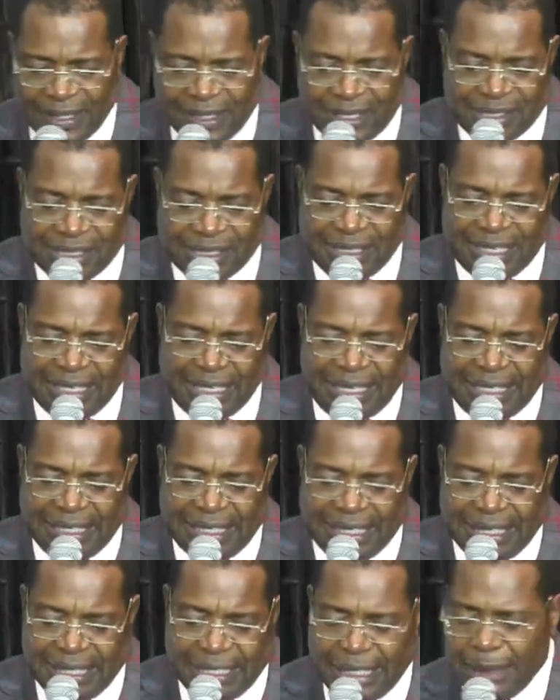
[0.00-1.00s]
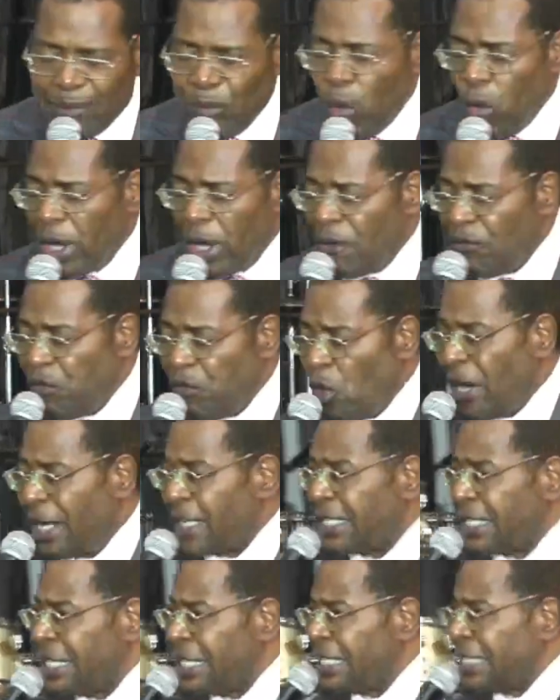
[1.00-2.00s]
See, in him we have
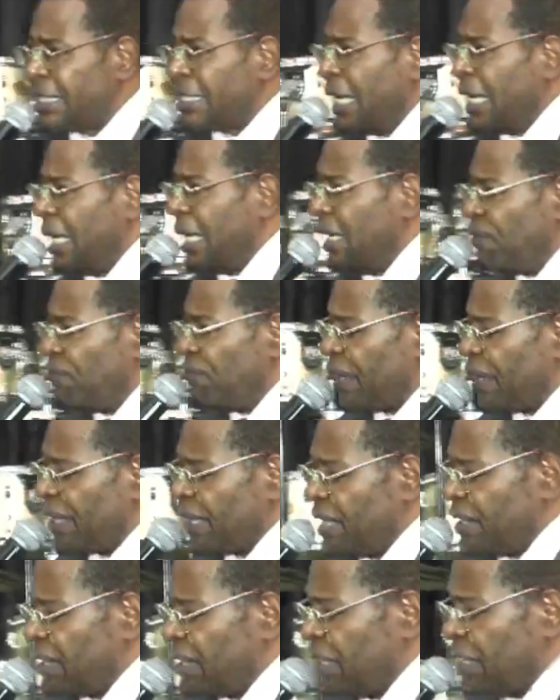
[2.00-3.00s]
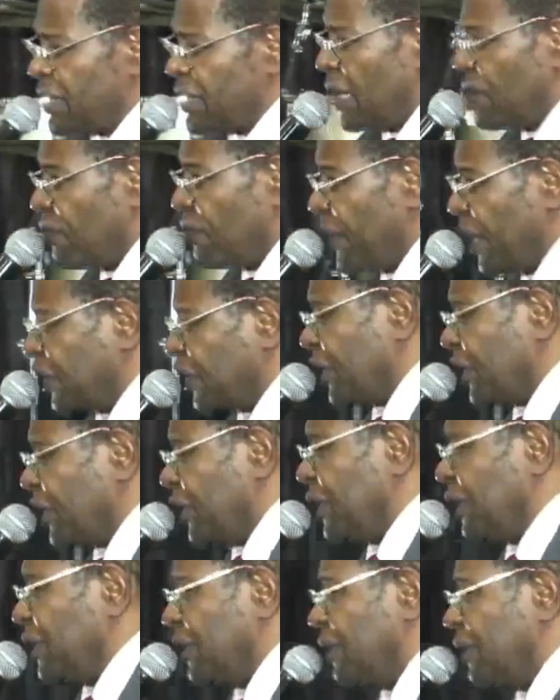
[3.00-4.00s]
what? Deliverance and salvation.
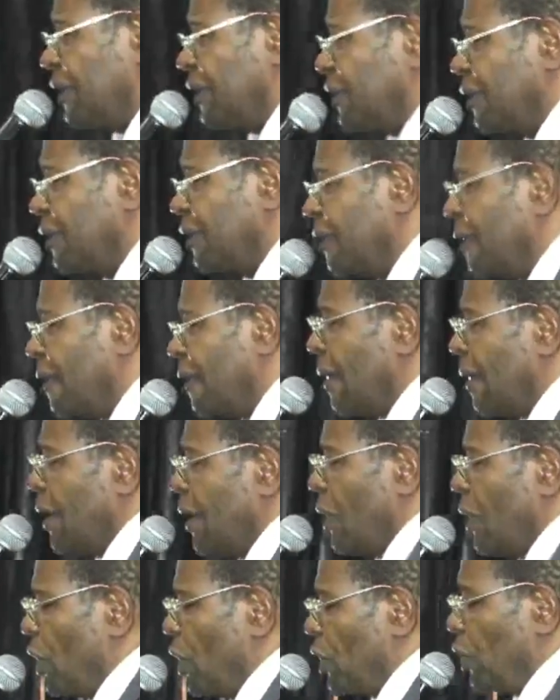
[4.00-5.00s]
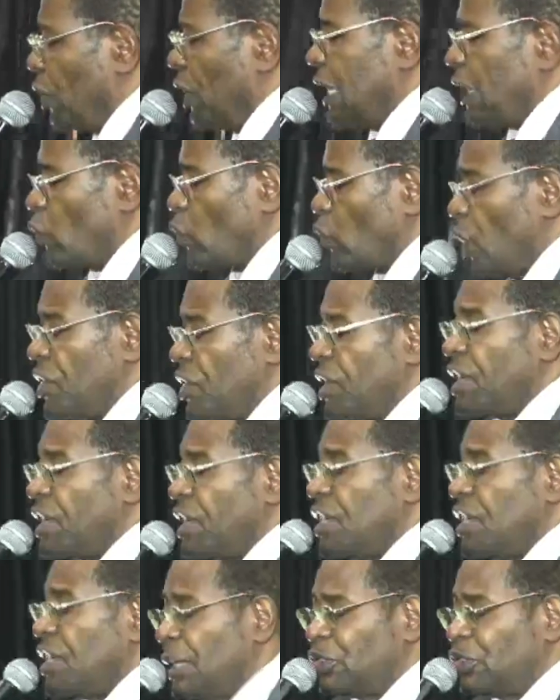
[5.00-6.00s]
When you hear that word
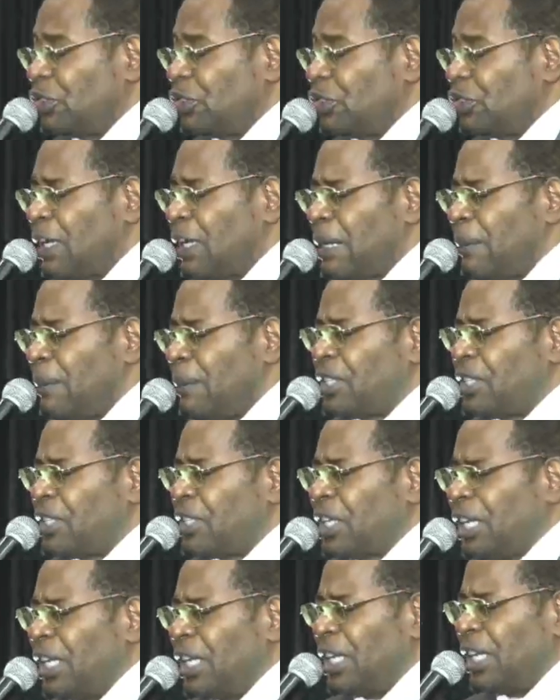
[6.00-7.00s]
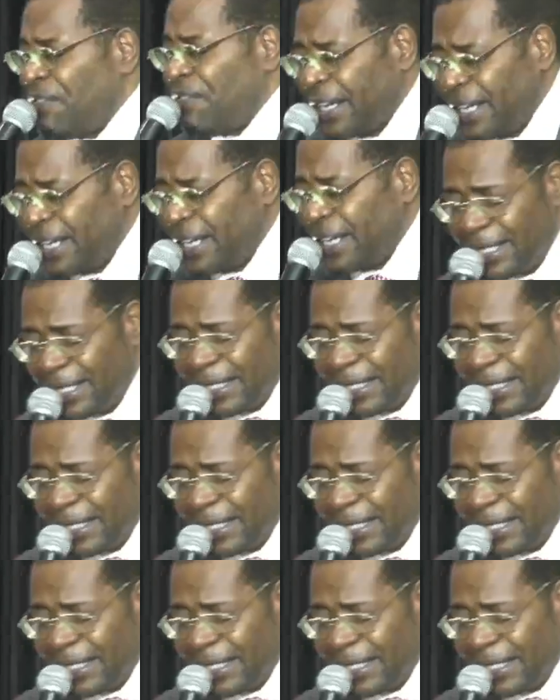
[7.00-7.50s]
redemption, come and say deliverance and